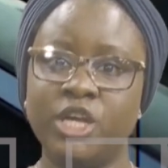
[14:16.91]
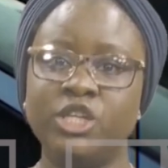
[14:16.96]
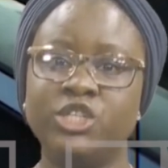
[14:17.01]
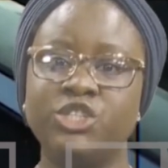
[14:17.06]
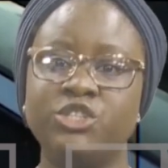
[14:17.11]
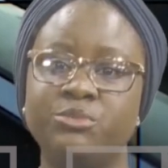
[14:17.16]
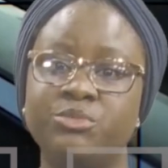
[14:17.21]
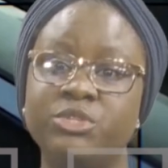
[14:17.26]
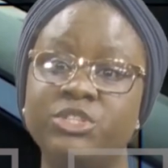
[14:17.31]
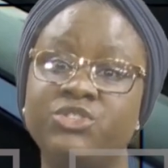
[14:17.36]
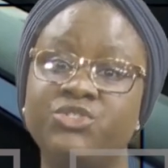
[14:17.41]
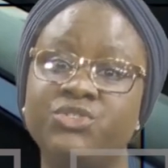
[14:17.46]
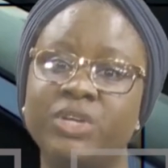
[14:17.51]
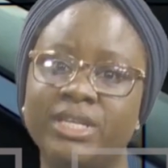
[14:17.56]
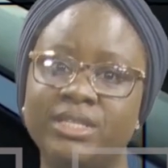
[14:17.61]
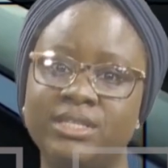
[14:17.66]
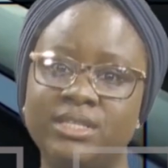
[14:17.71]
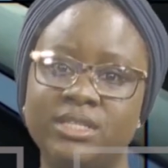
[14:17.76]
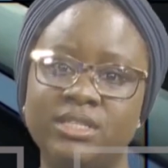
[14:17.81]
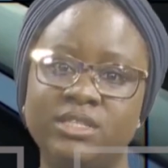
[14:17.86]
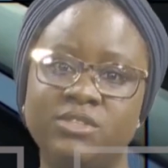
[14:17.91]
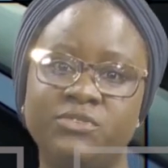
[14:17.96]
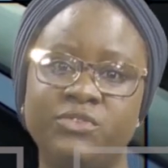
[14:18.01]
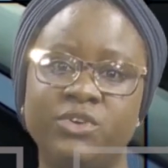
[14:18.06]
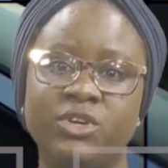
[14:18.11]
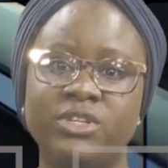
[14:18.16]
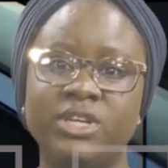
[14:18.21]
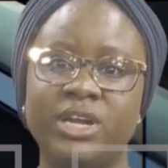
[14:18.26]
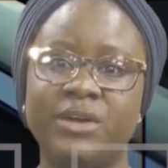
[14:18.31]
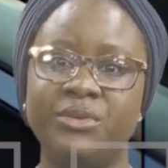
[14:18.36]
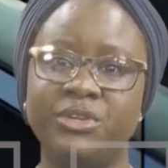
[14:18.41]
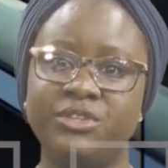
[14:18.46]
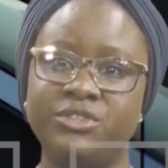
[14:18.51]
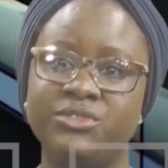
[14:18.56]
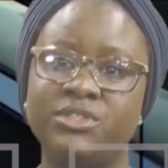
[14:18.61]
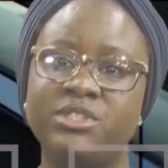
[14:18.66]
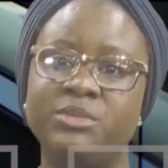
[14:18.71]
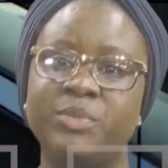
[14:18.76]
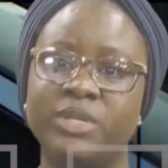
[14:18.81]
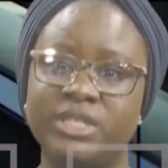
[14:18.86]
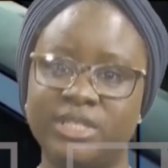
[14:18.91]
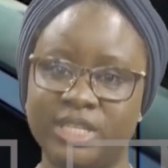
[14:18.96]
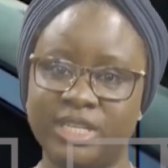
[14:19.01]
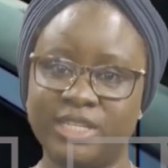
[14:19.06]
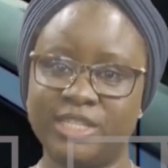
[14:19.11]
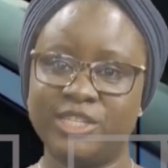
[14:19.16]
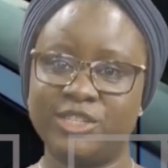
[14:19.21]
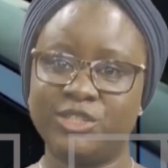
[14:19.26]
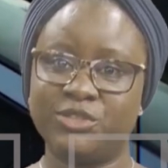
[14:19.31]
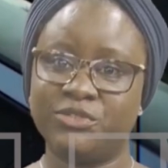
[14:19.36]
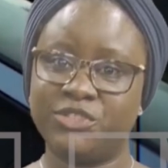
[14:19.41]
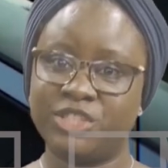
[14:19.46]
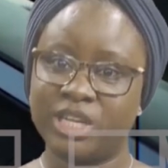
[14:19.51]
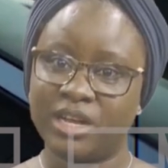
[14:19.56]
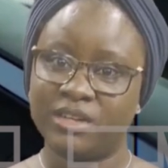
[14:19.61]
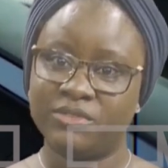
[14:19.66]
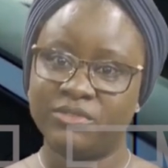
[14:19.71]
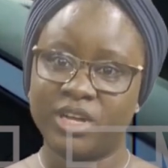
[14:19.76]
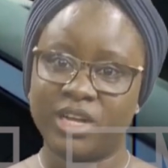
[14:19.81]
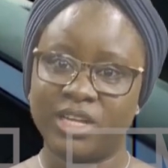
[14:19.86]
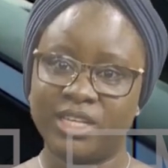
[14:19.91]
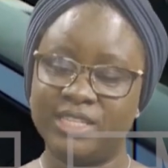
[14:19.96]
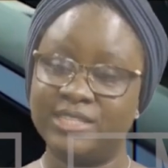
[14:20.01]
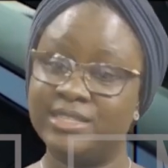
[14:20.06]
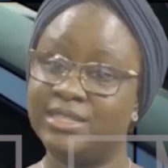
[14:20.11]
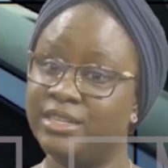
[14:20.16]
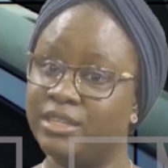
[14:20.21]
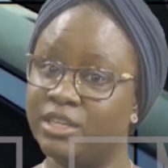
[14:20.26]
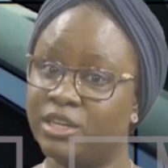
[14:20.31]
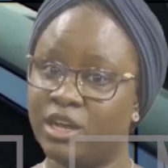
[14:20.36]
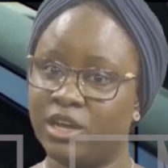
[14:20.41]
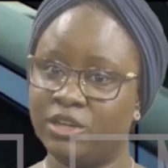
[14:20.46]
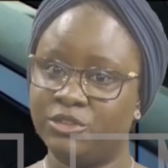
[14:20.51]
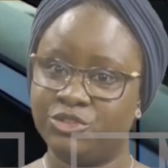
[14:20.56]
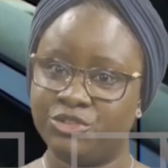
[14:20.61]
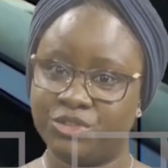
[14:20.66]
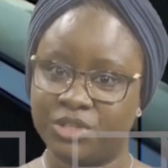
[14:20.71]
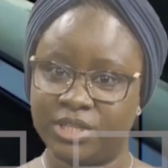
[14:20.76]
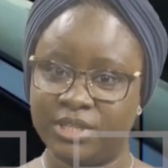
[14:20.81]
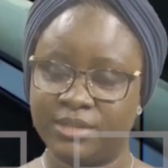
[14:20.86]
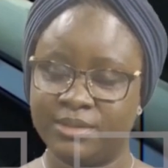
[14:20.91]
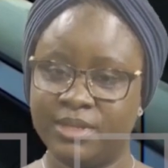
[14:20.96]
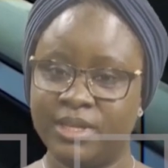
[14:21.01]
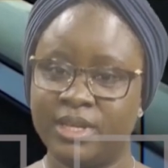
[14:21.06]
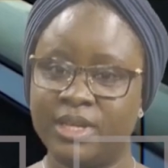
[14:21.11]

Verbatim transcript: should be strengthened to further reduce the percentage of child violence in the country.